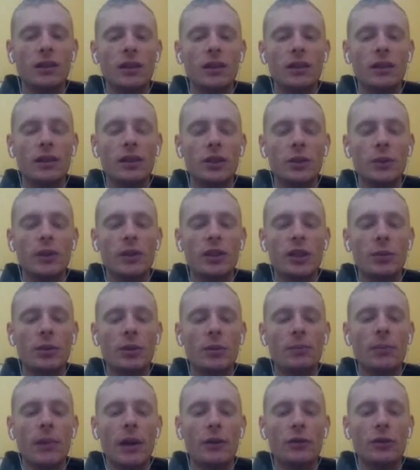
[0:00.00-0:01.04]
because uh, we skipped
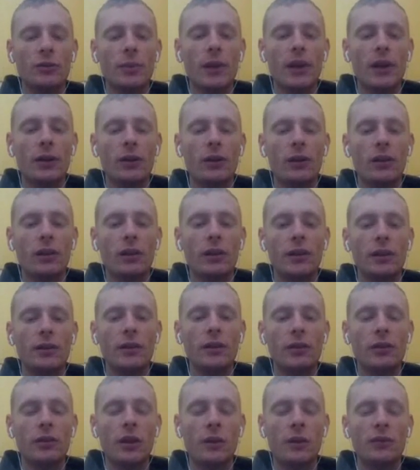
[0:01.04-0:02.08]
the Bowser battle
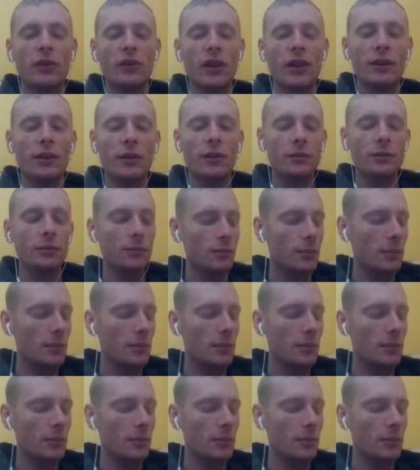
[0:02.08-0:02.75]
in Thwomp Volcano.